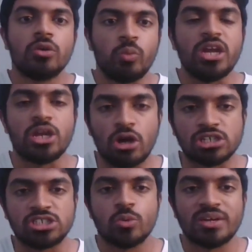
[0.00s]
we
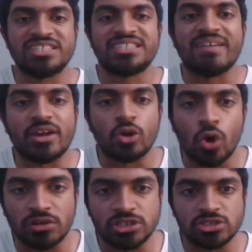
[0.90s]
lost with 7
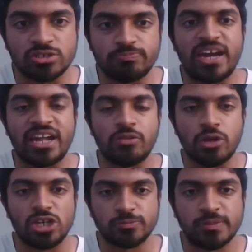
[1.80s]
overs to spare and we
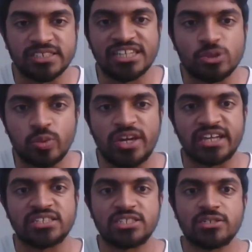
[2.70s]
lost by 6
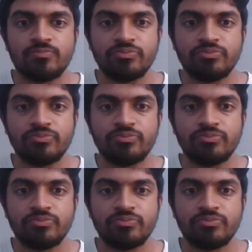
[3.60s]
wickets.